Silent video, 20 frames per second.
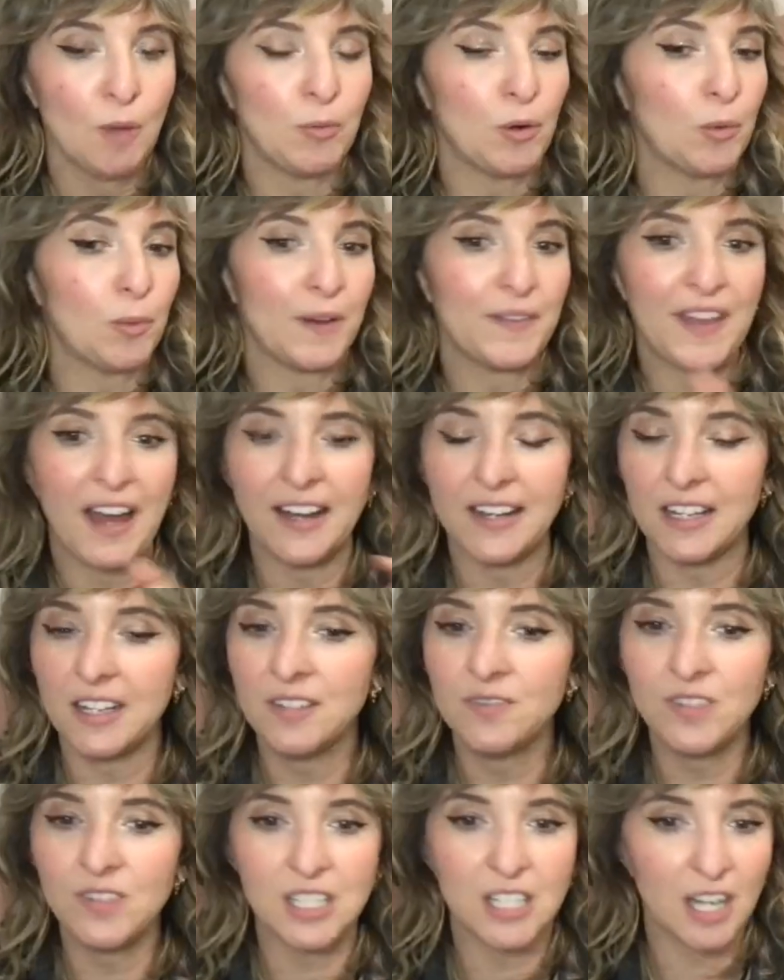But when that
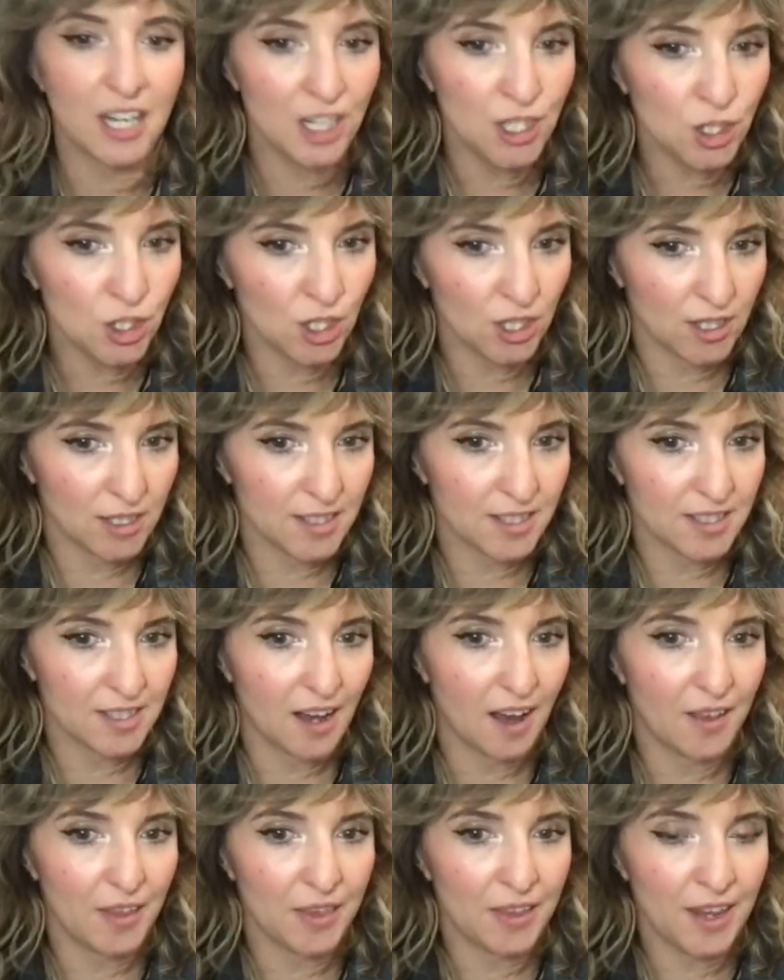invitation is
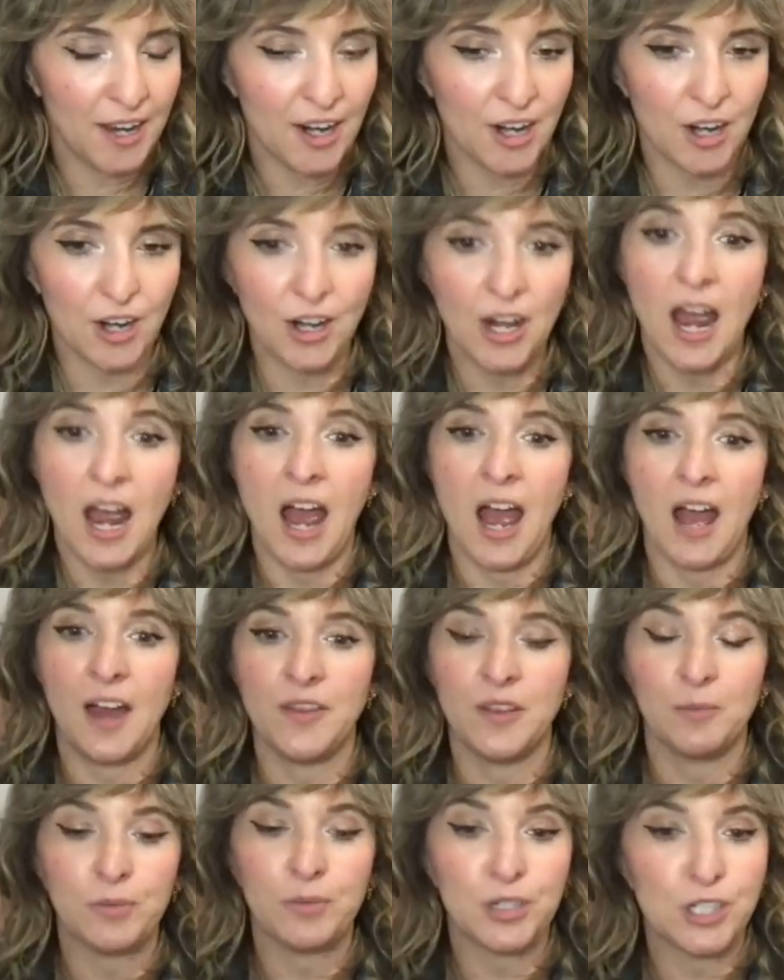not there
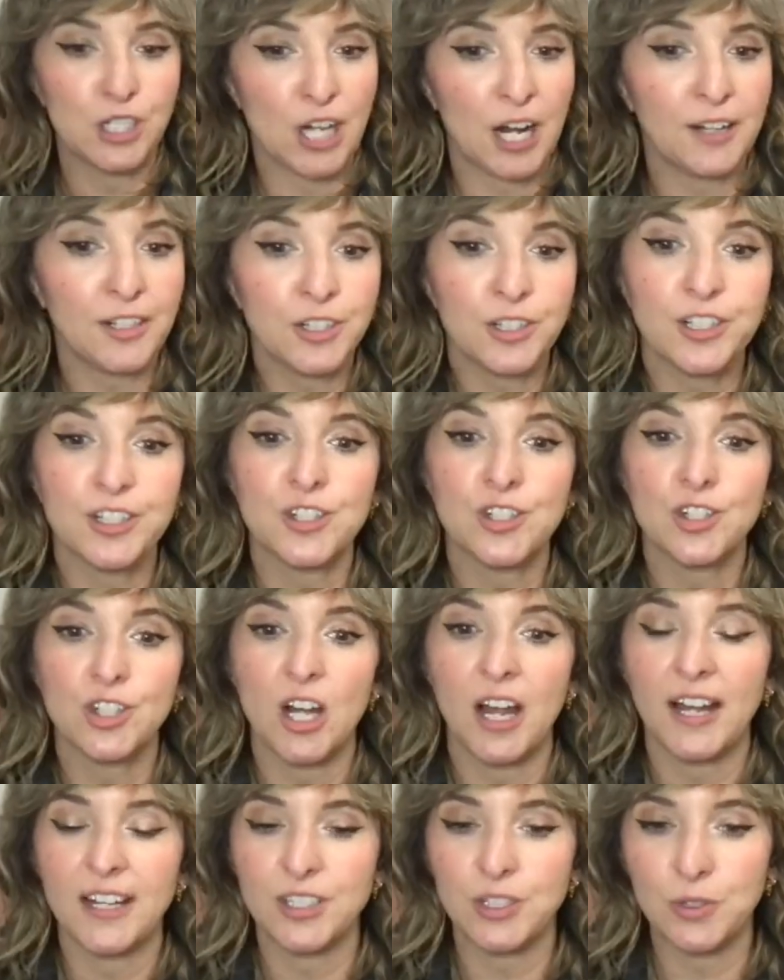and the projector is
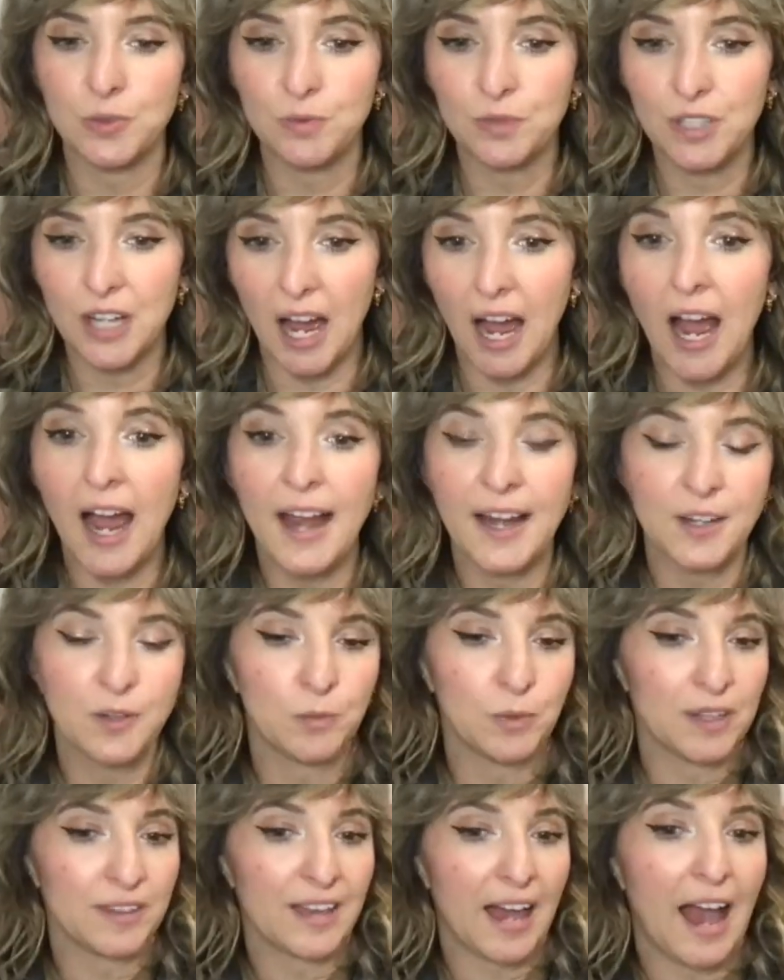trying to
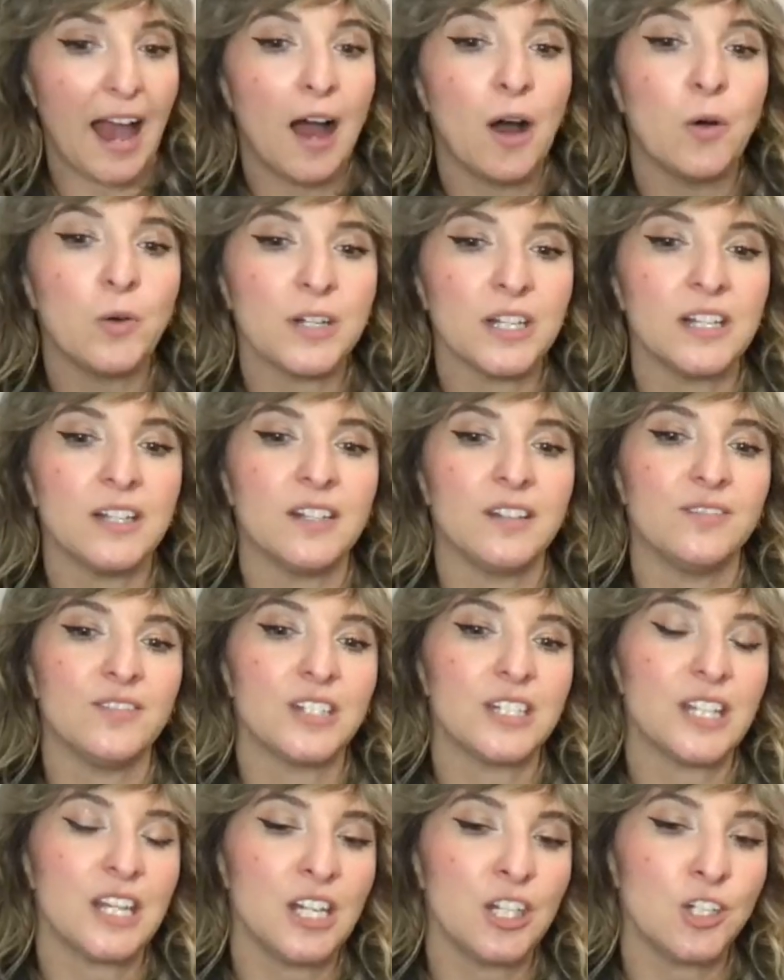guide without an
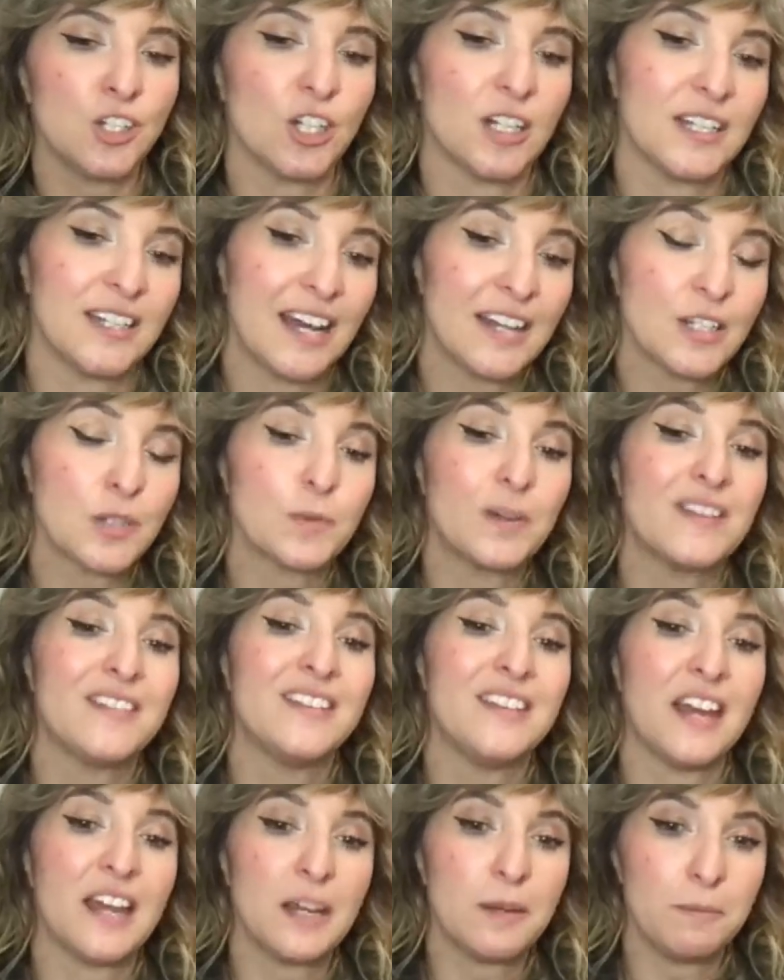invitation, that's
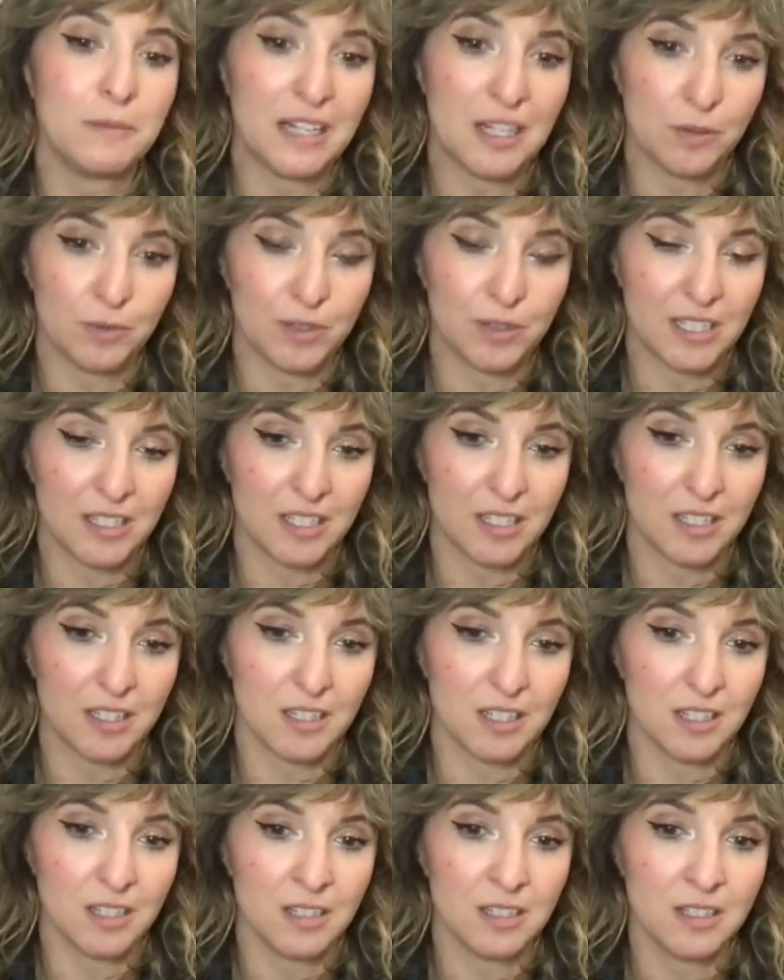when they meet
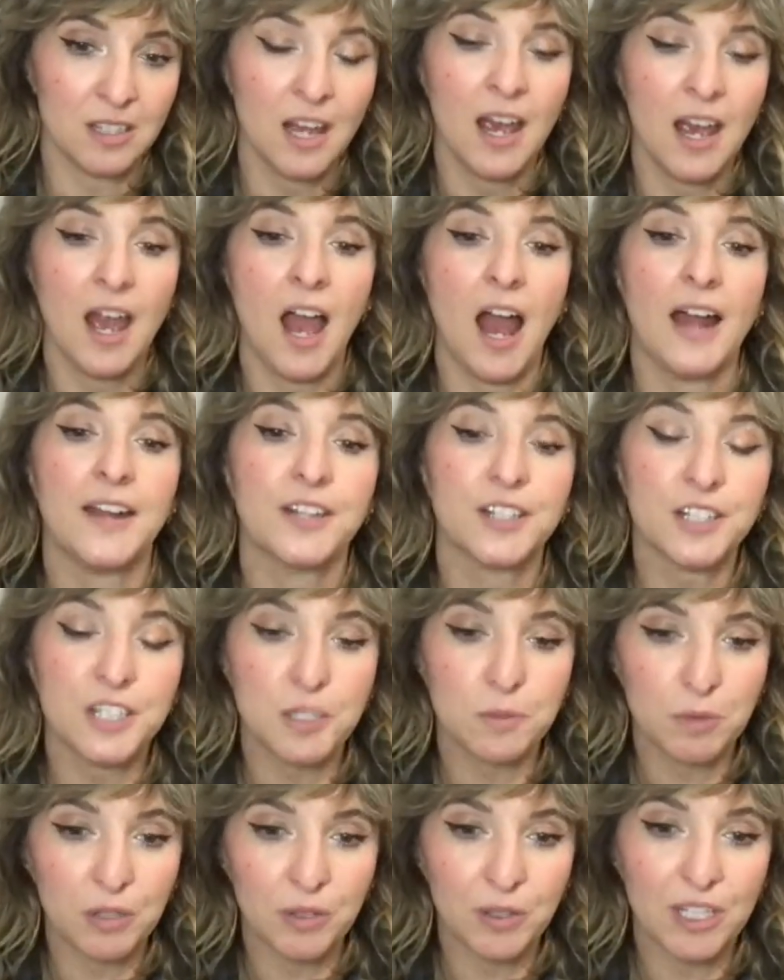resistance and
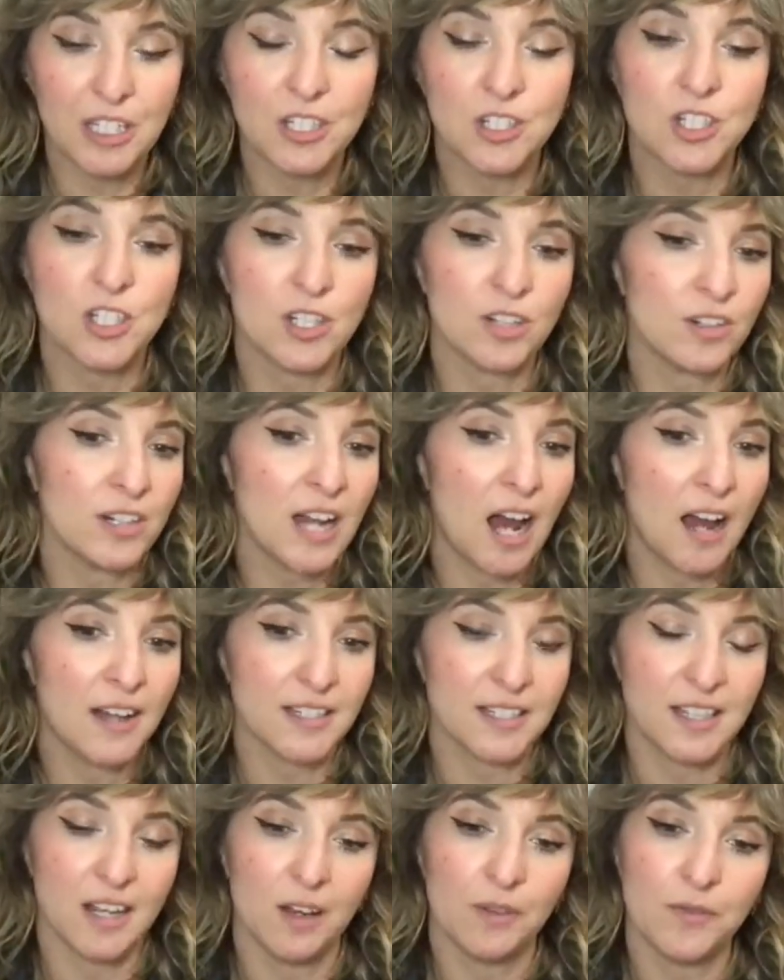experience their
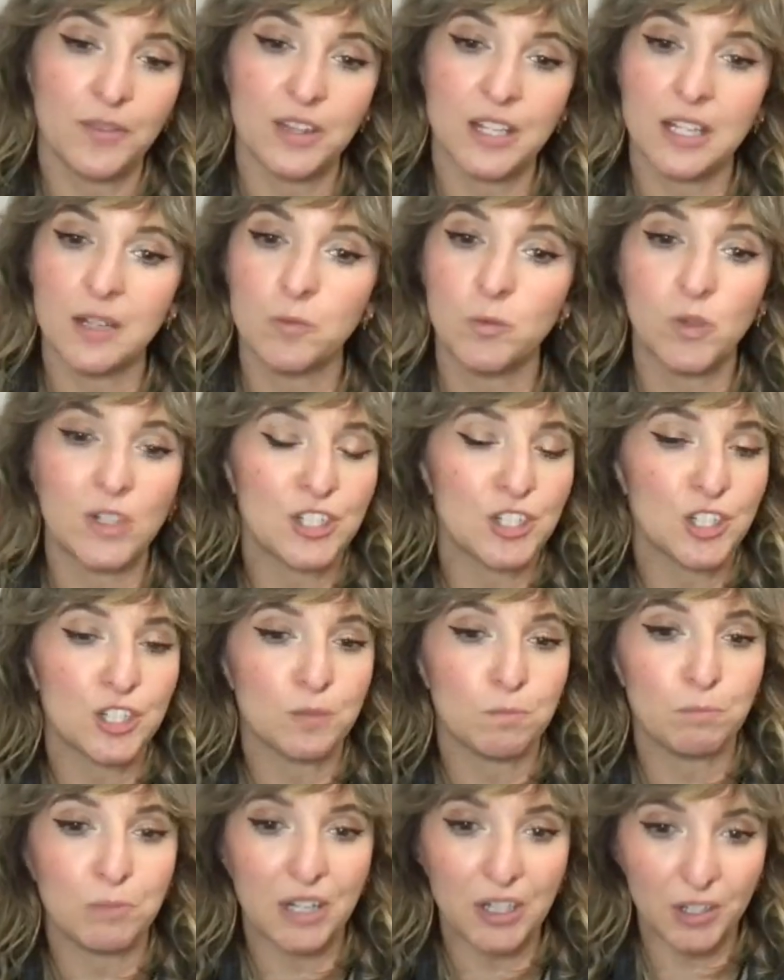not self theme, which
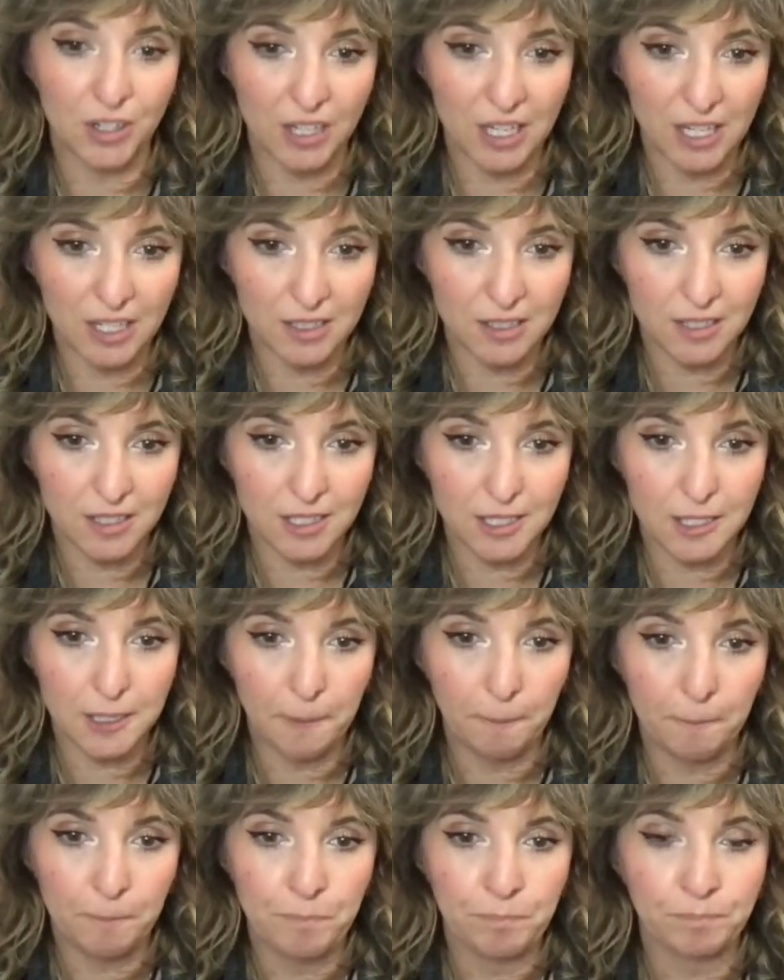is
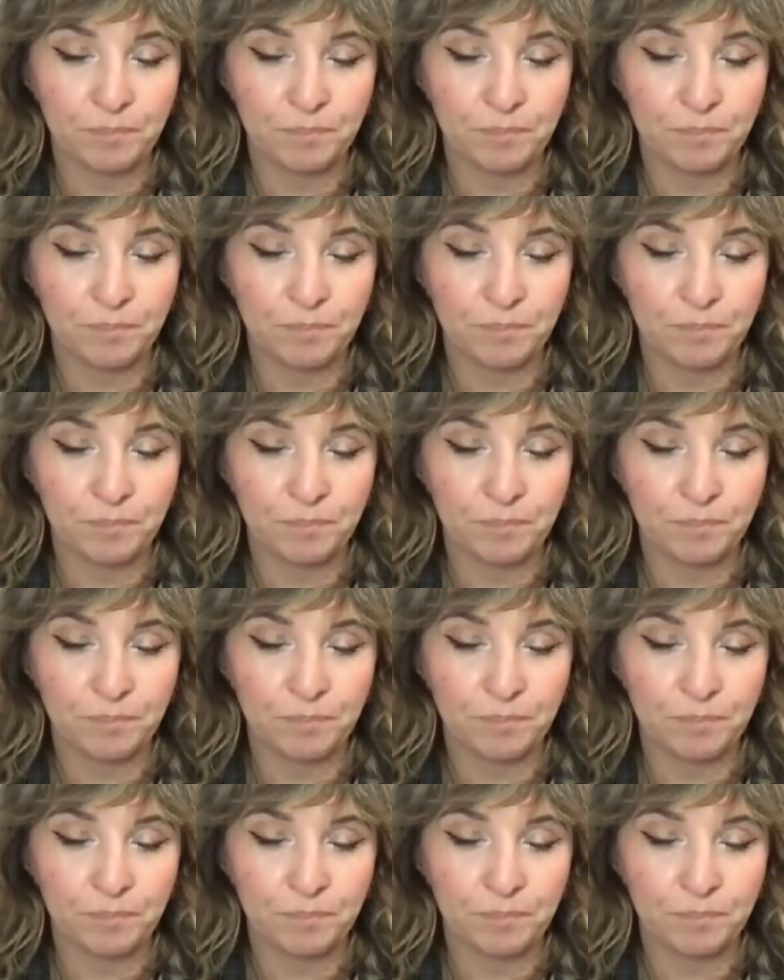bitterness.